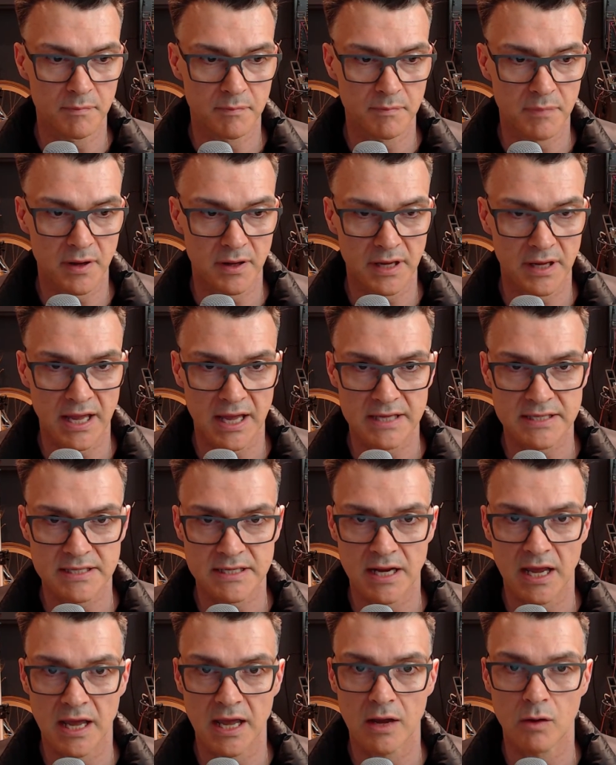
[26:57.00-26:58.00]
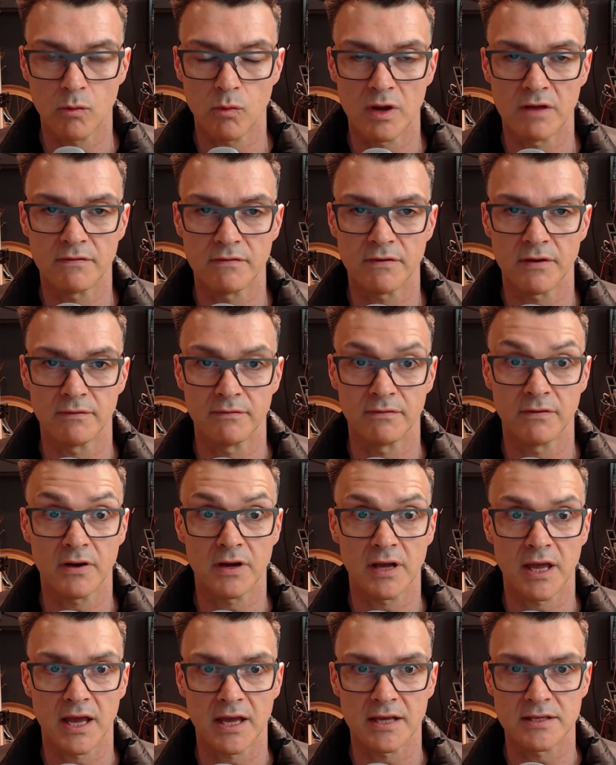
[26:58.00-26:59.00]
podcast now with
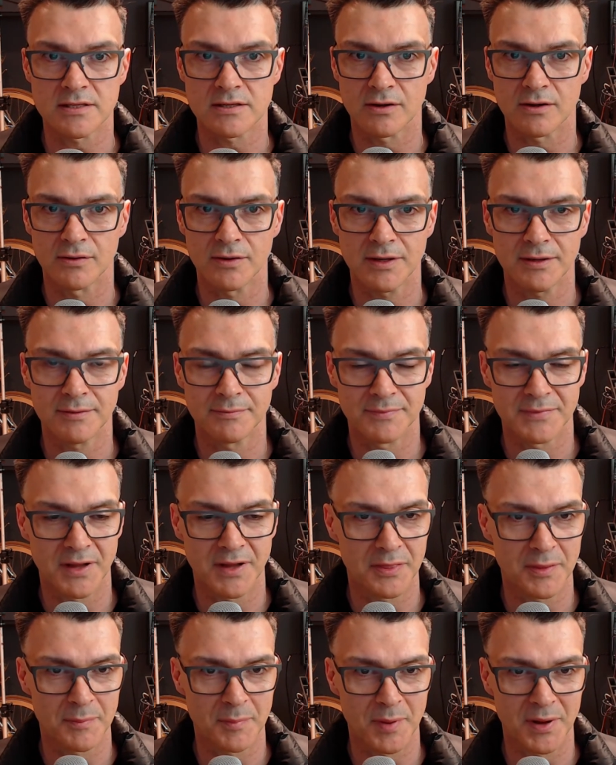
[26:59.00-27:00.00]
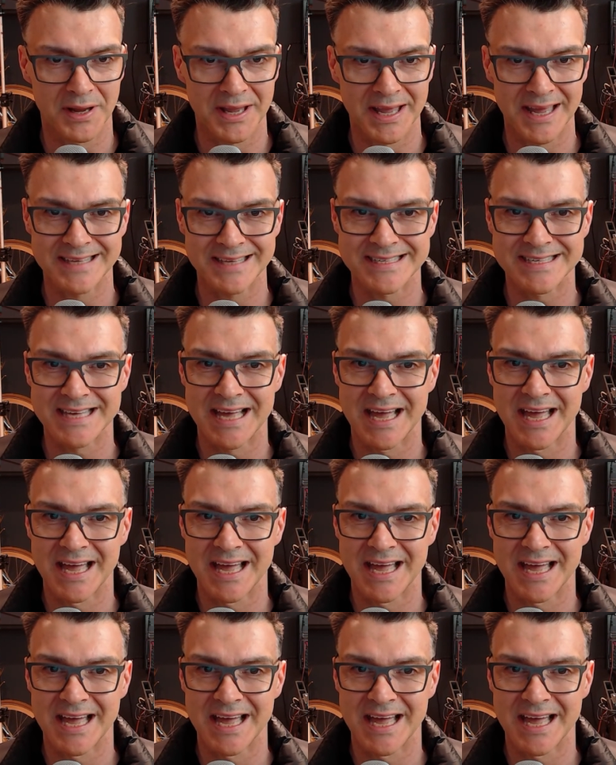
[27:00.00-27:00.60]
vodcast, sorry, not the podcast,